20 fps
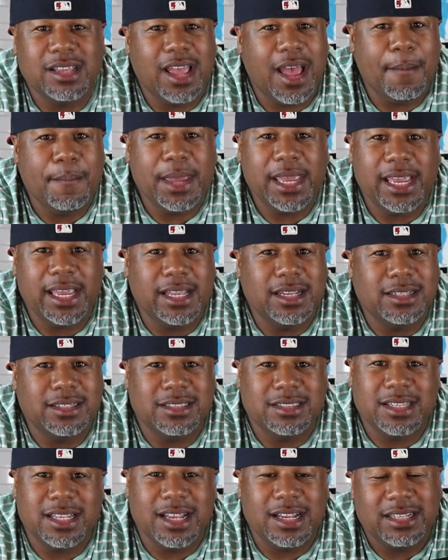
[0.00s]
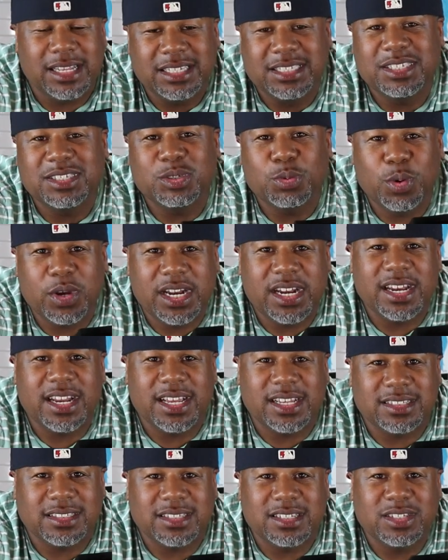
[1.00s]
I mean, this is what it
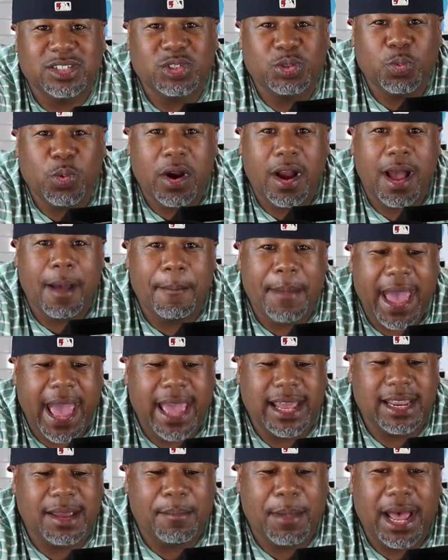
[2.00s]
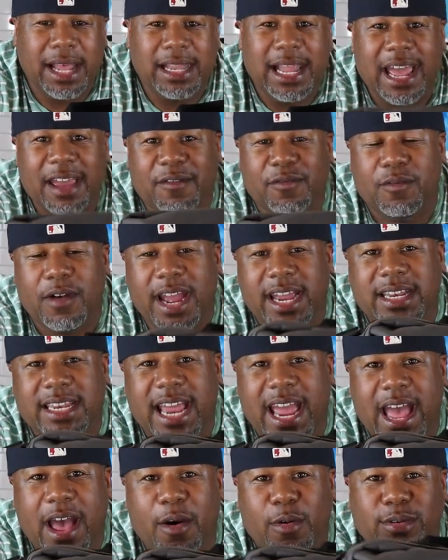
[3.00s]
is. This is where I'm at in my life right
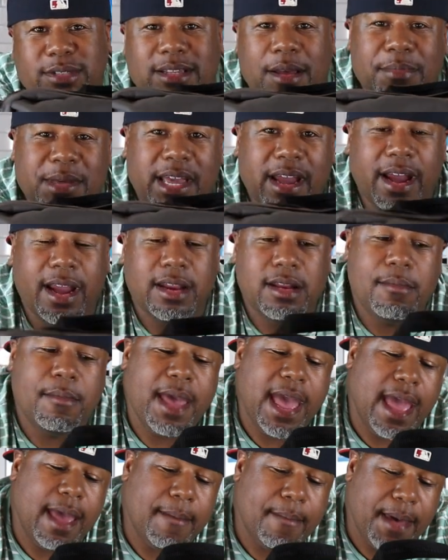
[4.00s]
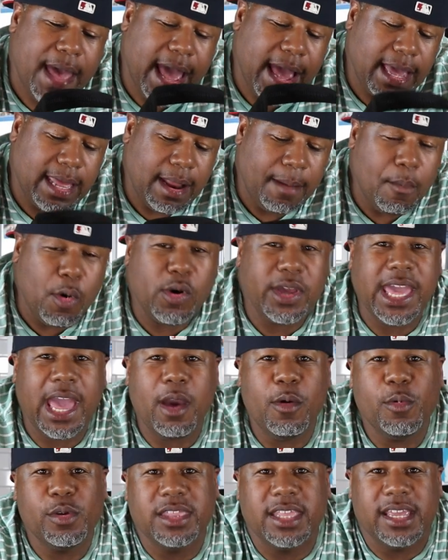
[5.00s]
now, is I'm carrying a man bag, and I'm
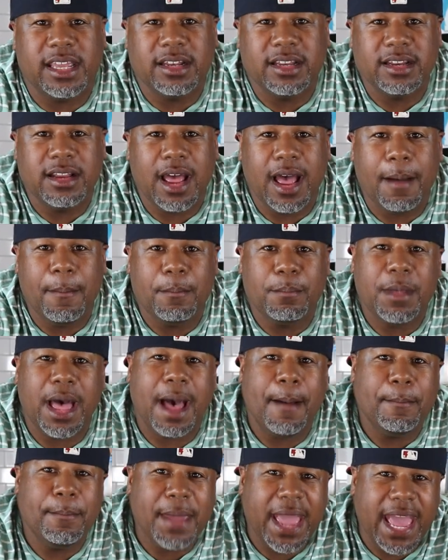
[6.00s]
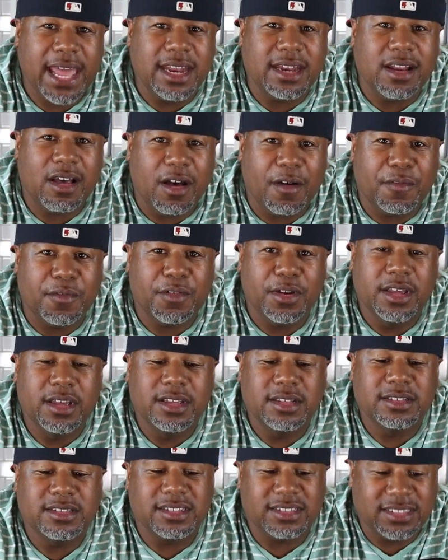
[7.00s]
okay with it. I'm, I'm man
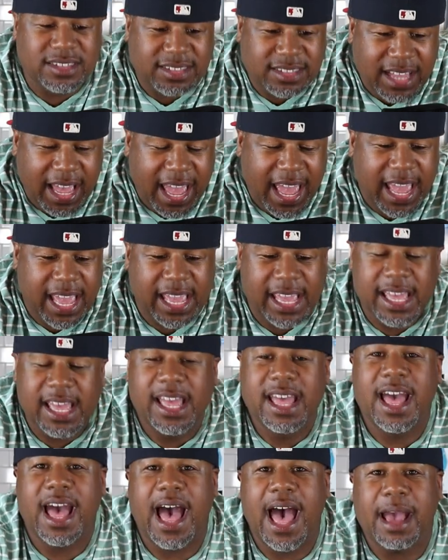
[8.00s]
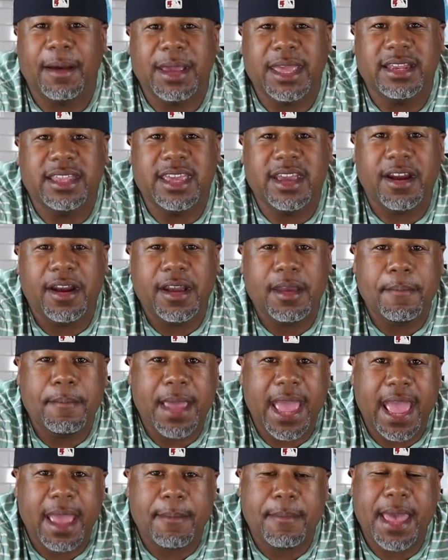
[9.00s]
enough to say I can carry a
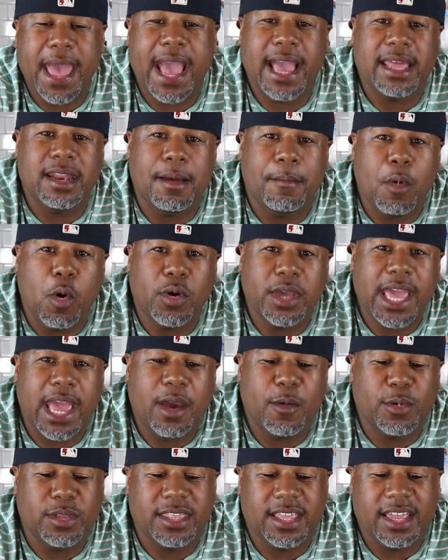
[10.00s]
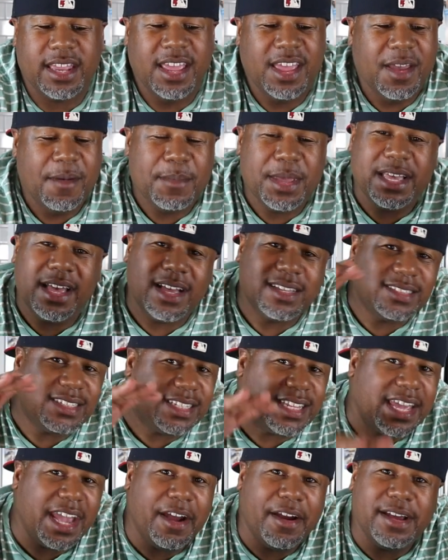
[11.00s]
man bag, and I'm okay with it, because
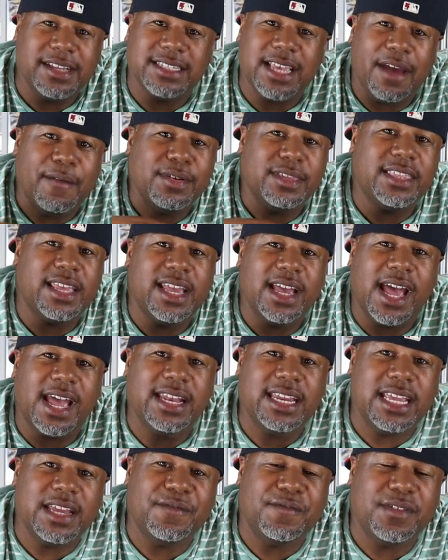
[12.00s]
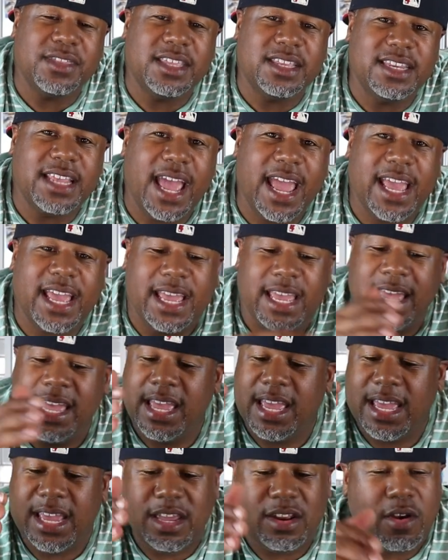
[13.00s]
it carries everything I need for the day.
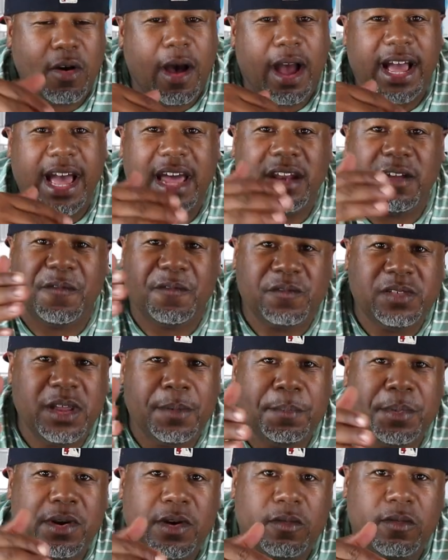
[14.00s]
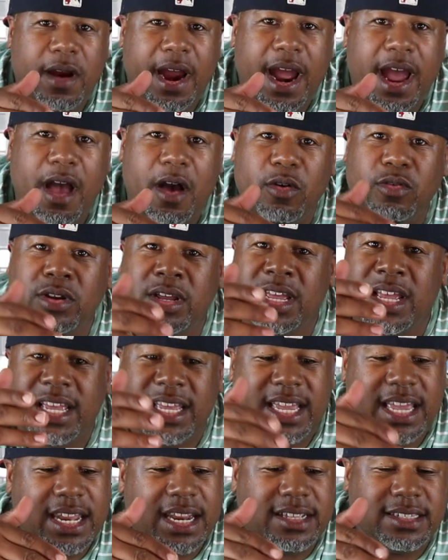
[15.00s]
You know, I kind of flip it around,
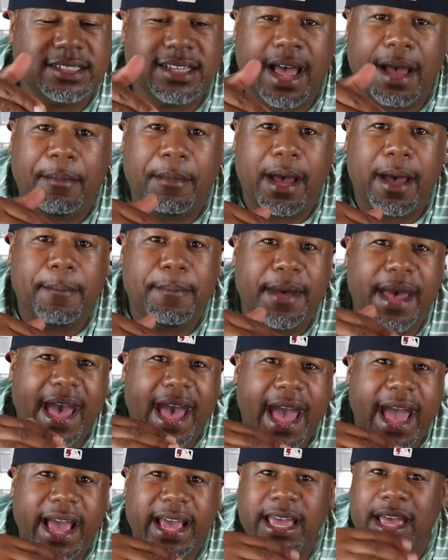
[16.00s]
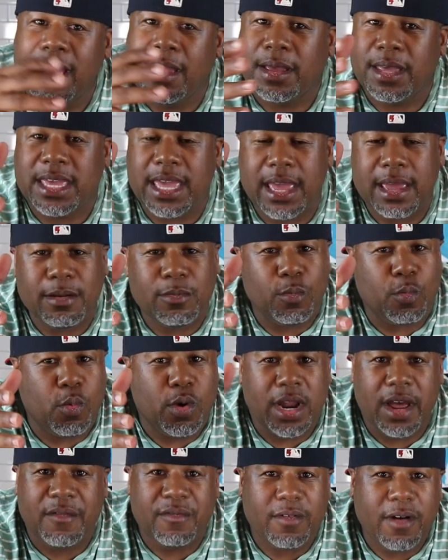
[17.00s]
get inside my bag, get
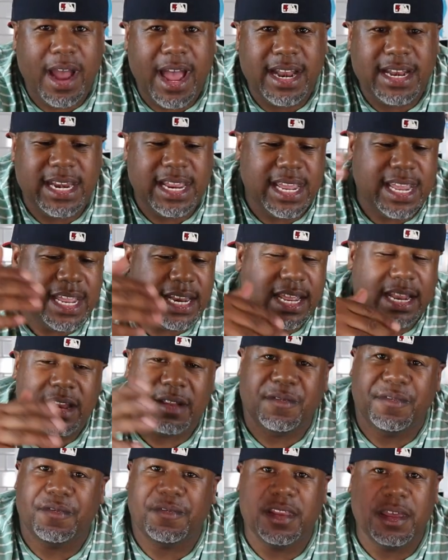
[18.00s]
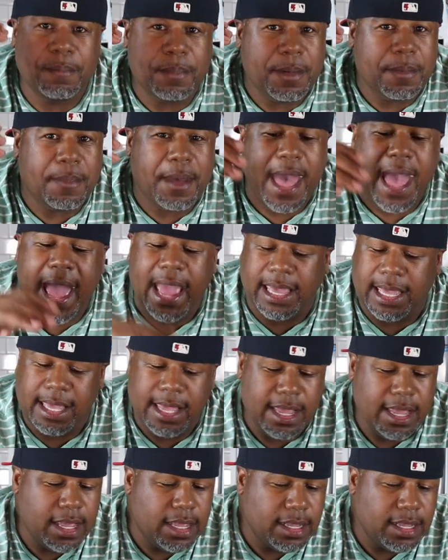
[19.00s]
whatever I need, and then flip it back.